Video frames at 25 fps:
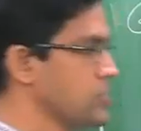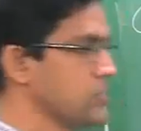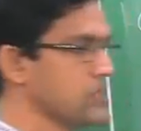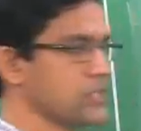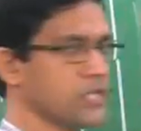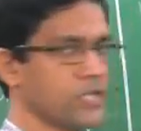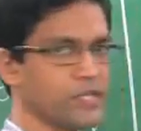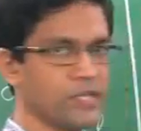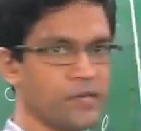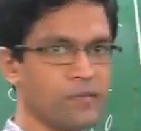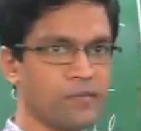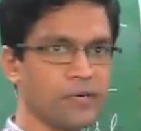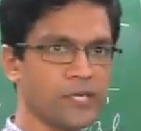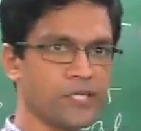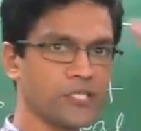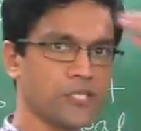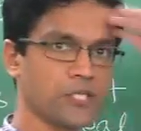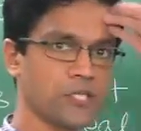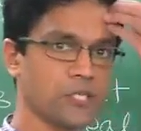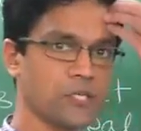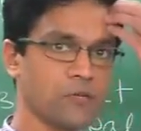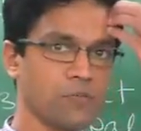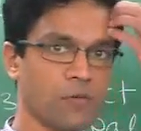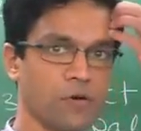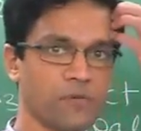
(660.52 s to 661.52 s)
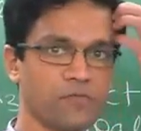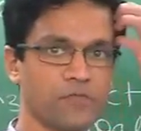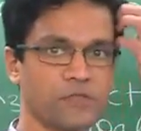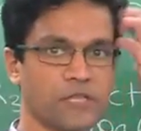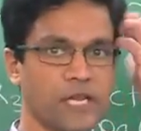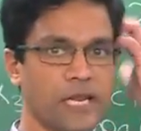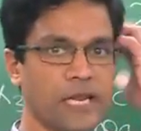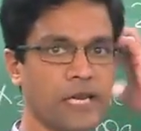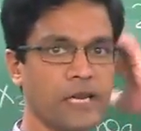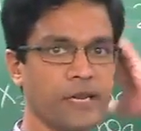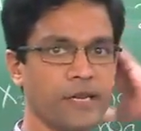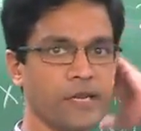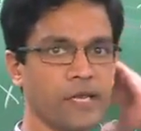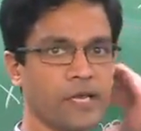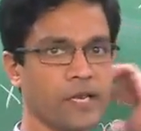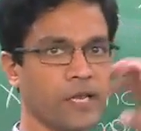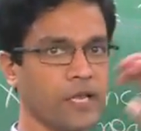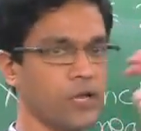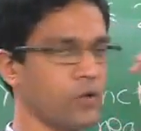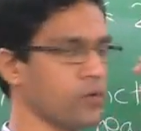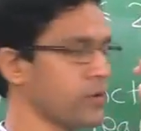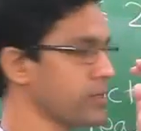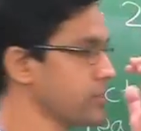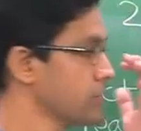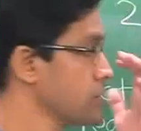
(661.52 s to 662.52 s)
this is nothing but a system of three linear
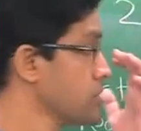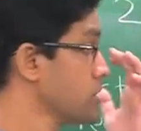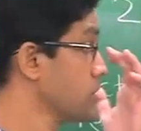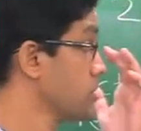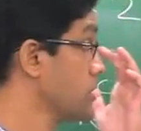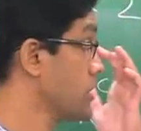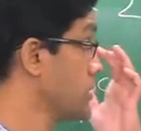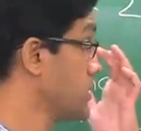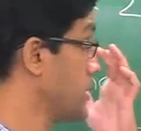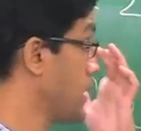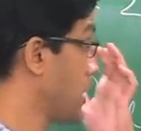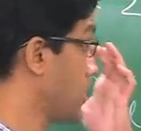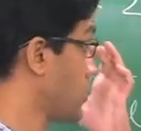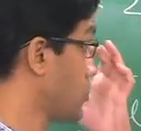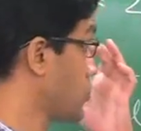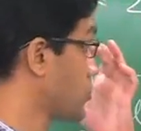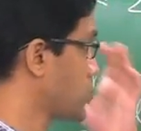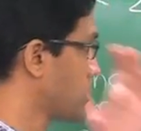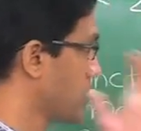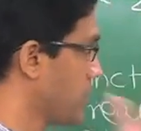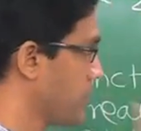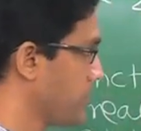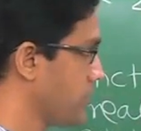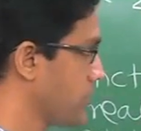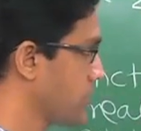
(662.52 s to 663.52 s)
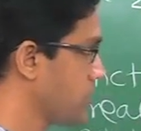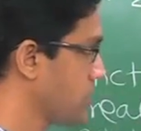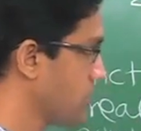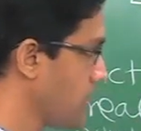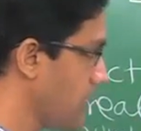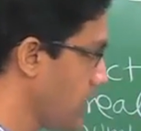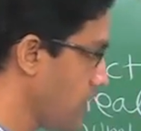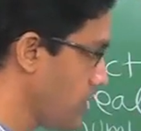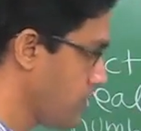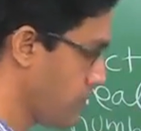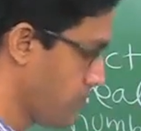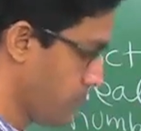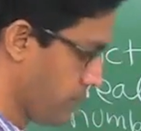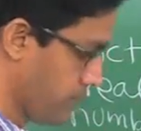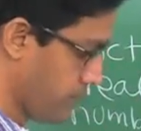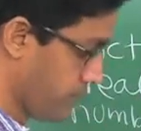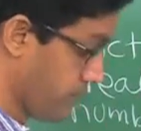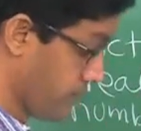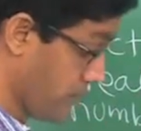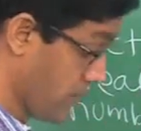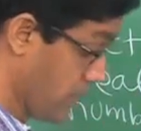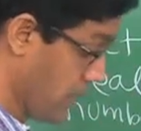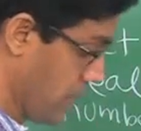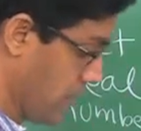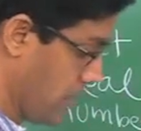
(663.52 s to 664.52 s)
equations in the unknowns a, b, c,
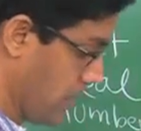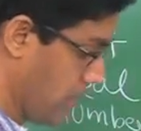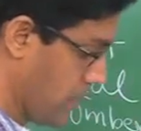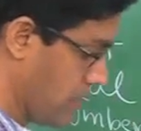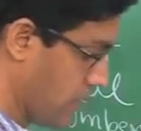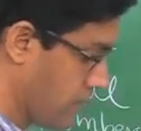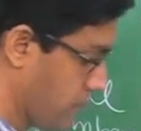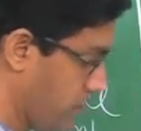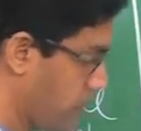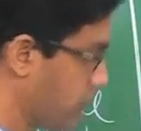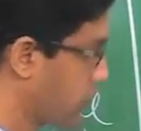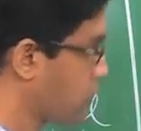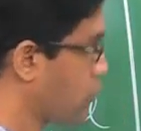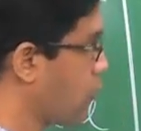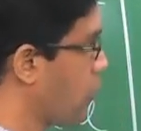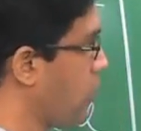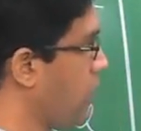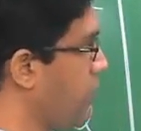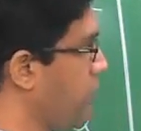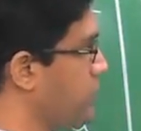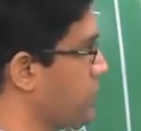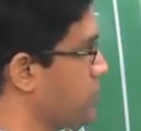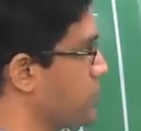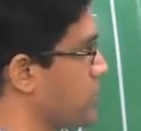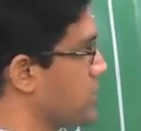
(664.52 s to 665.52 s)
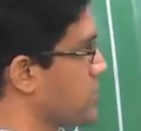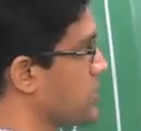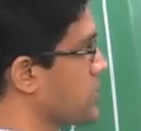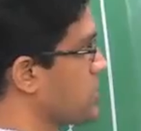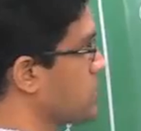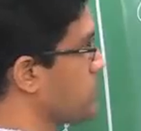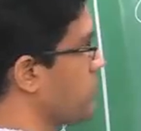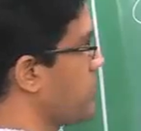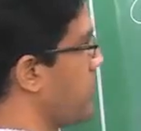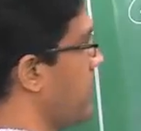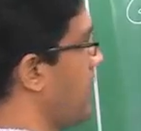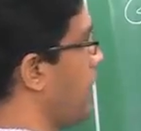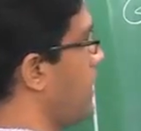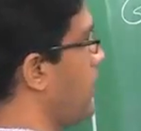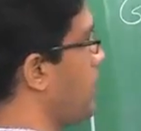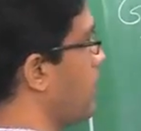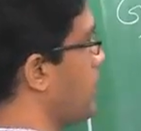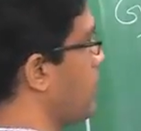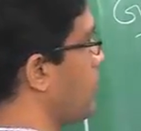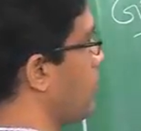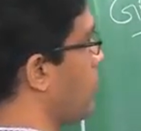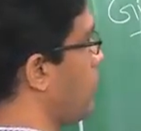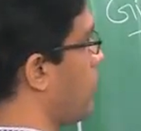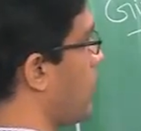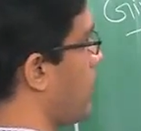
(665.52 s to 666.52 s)
with coefficients being
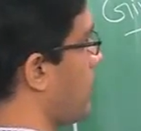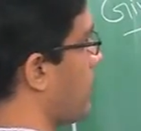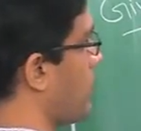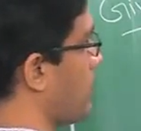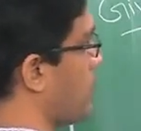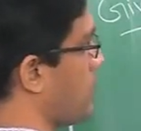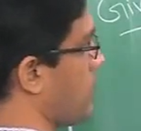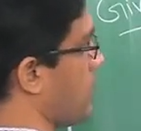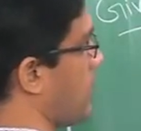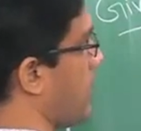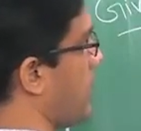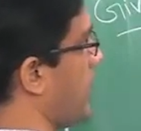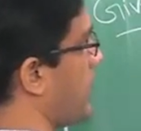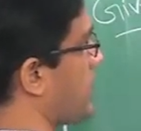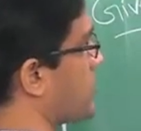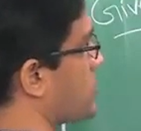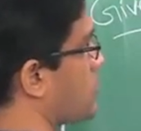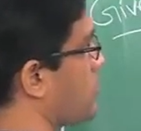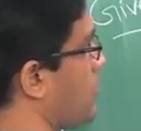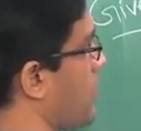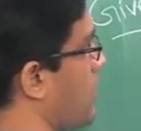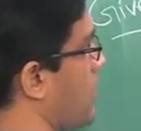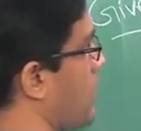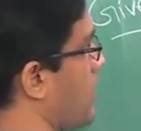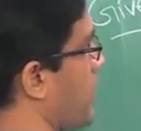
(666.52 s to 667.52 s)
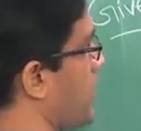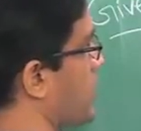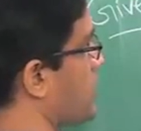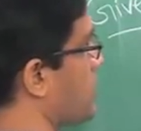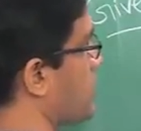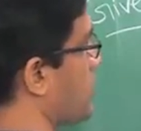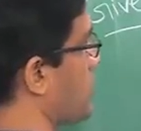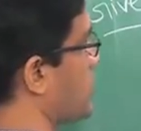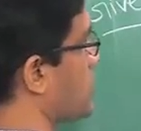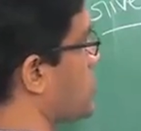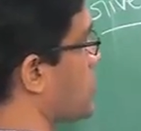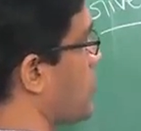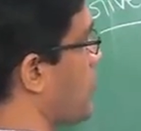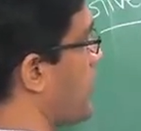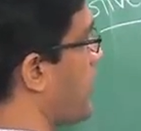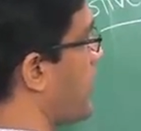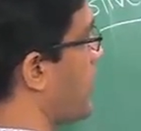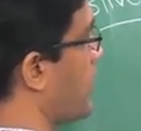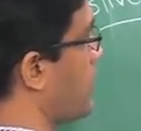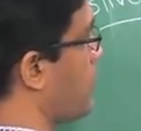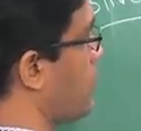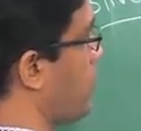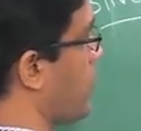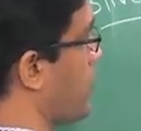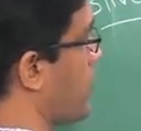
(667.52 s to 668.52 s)
1 x1 x1
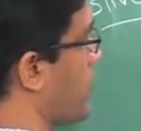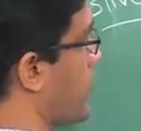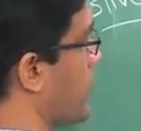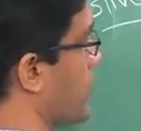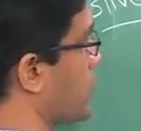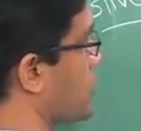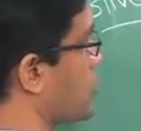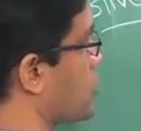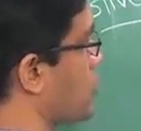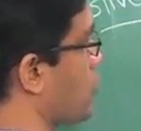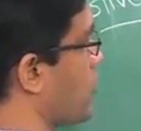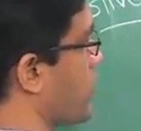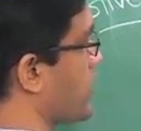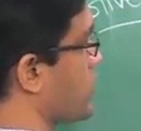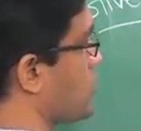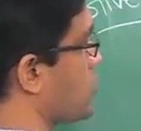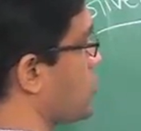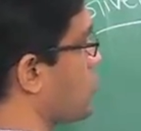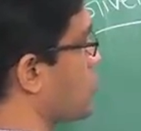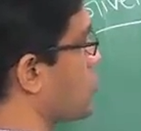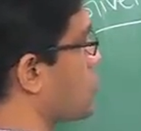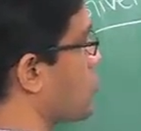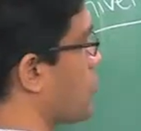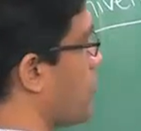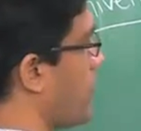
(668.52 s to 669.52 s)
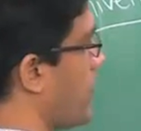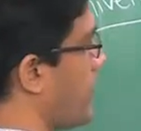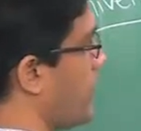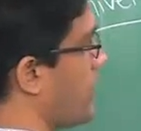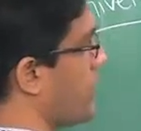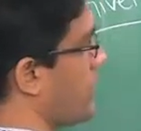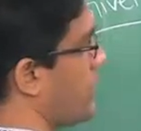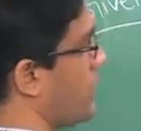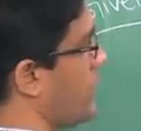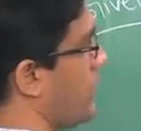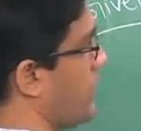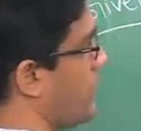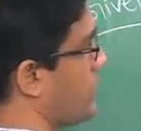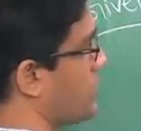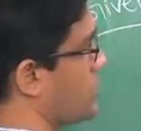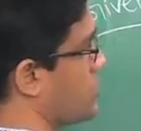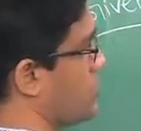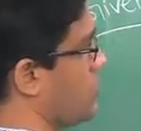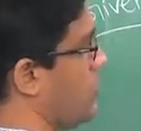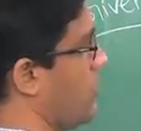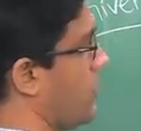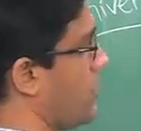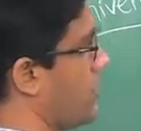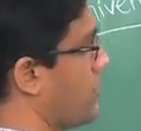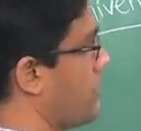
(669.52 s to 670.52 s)
squared, 1 x2 x2 squared, and
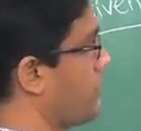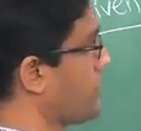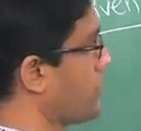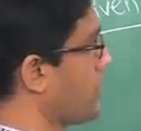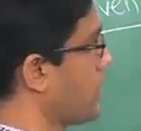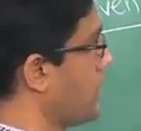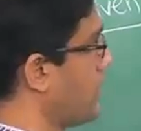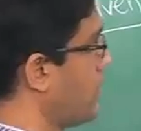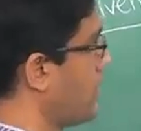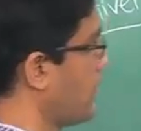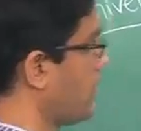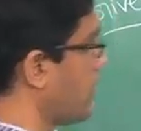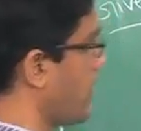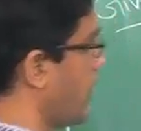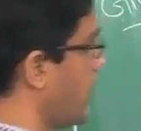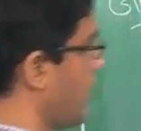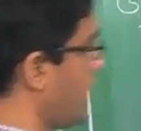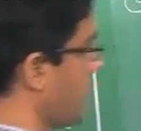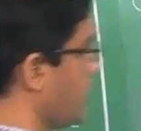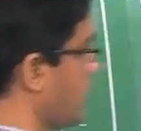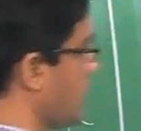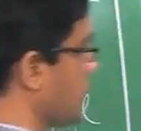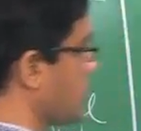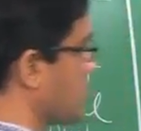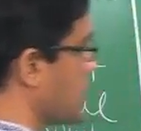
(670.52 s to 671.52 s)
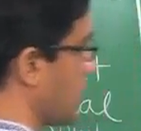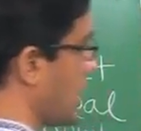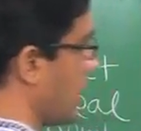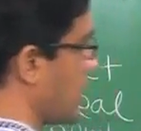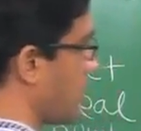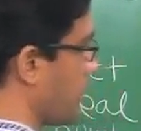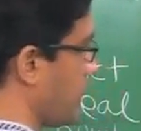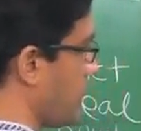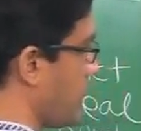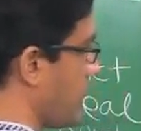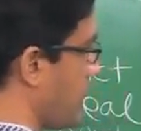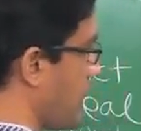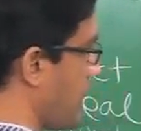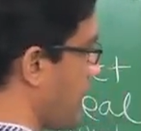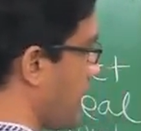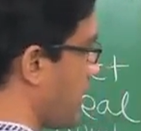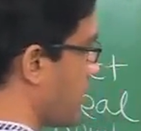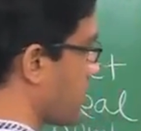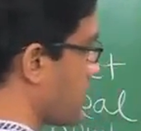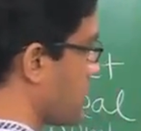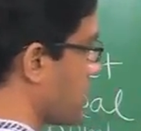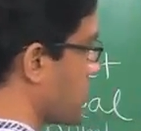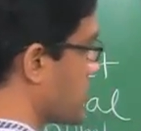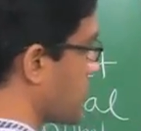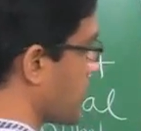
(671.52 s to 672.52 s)
so on. Okay, so let me
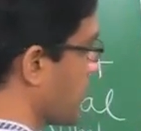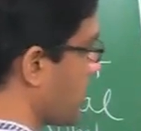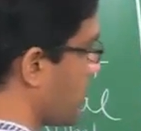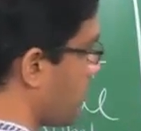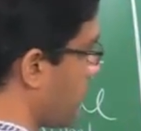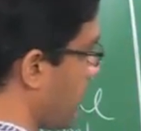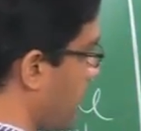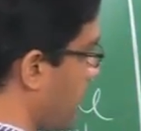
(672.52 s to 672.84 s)
rewrite this in